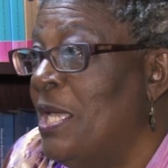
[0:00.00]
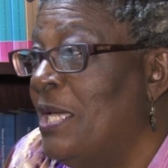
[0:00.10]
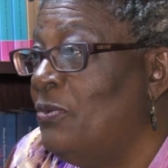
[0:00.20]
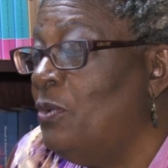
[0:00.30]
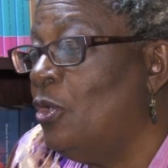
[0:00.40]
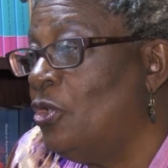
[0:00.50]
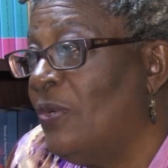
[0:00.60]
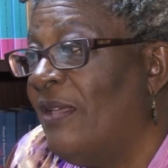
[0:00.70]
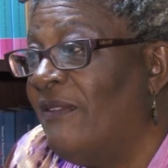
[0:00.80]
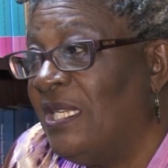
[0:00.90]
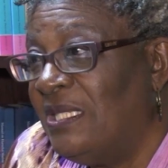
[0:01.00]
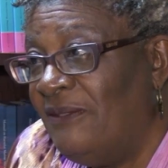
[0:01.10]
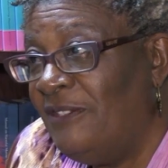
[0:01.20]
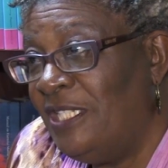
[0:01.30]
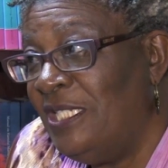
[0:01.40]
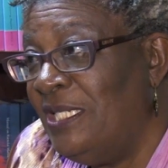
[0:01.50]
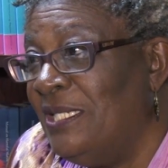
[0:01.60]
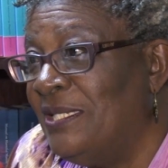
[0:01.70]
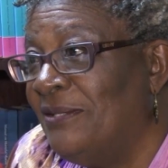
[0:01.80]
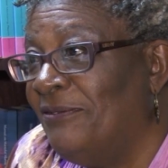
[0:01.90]
and we also have
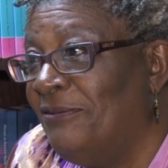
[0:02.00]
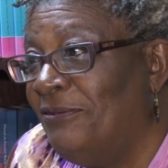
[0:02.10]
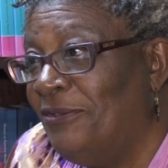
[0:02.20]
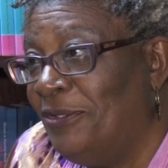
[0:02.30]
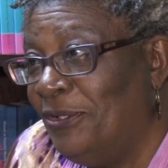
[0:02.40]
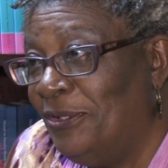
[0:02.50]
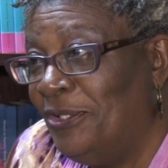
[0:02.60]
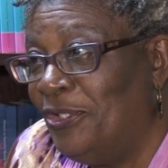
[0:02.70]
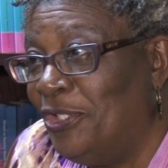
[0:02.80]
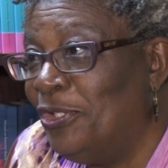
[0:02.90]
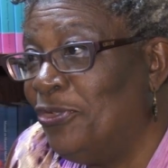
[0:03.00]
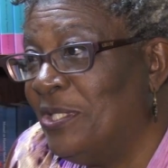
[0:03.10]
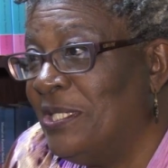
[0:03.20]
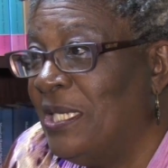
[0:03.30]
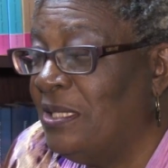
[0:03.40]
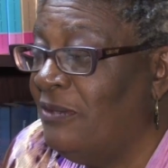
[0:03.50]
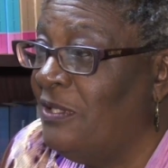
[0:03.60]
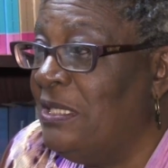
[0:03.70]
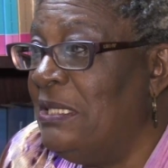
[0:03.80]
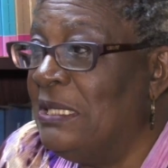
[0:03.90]
activities for the children,
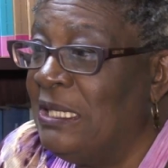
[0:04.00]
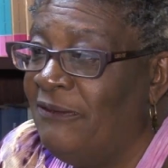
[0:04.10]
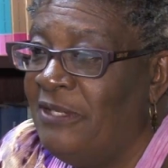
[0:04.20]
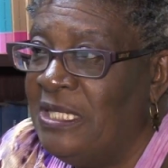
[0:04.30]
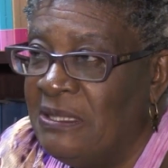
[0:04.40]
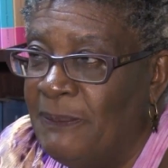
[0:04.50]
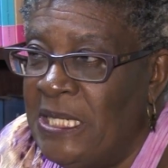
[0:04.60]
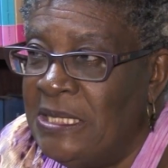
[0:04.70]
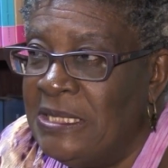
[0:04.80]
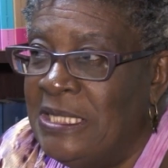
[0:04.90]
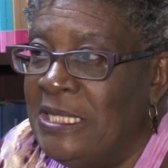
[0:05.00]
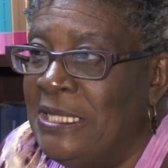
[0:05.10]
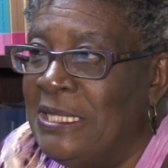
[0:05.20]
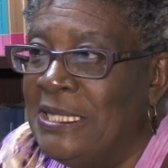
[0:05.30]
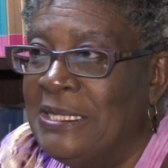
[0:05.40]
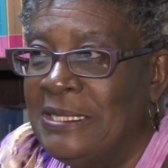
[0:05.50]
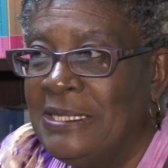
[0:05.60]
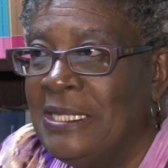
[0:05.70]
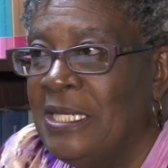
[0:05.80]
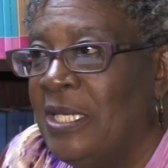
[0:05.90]
activities like face painting, and